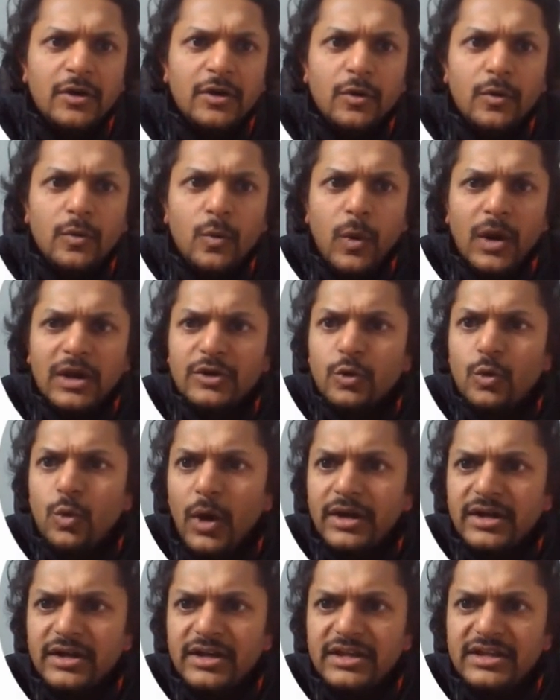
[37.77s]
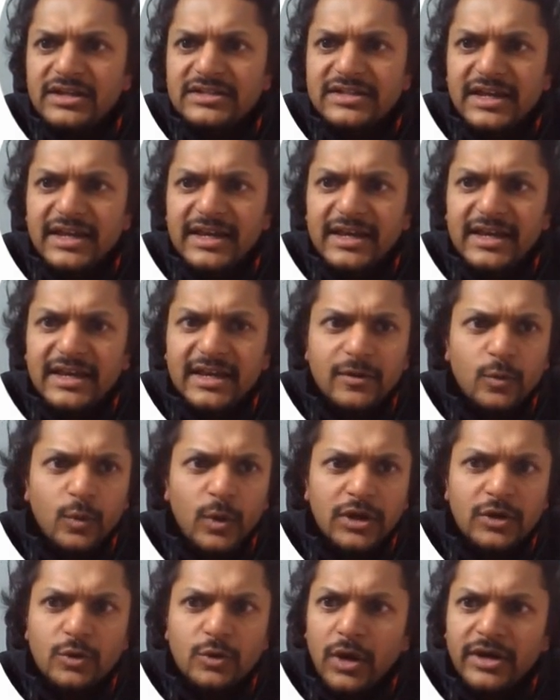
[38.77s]
What quantity
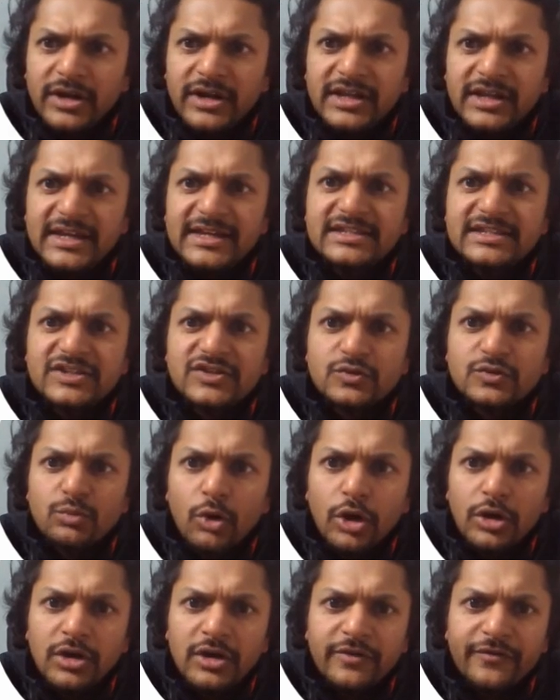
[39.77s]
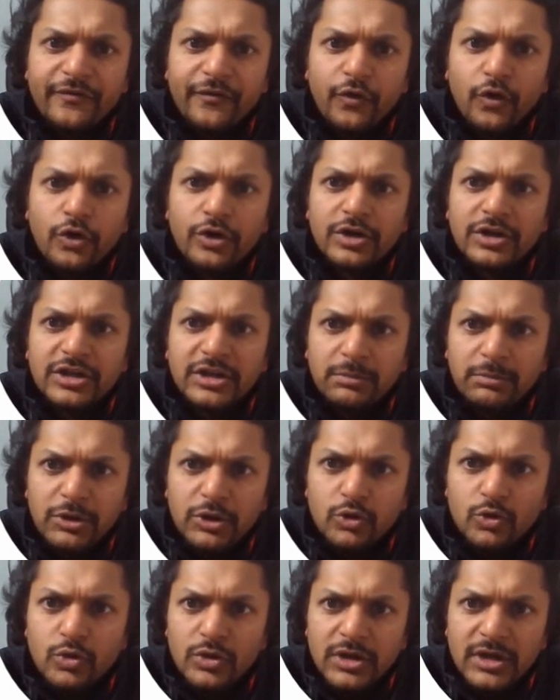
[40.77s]
is smaller for
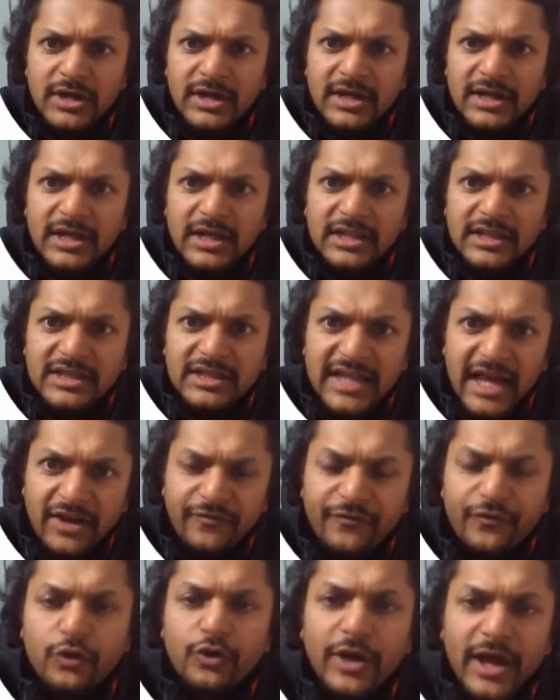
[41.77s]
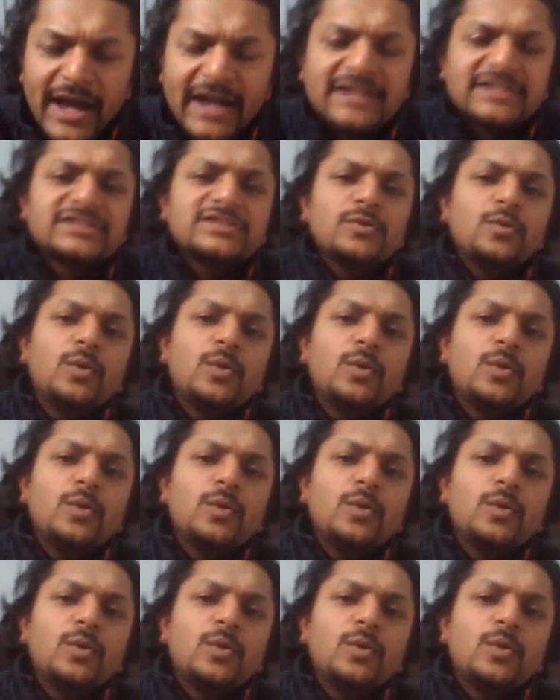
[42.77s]
W than for X?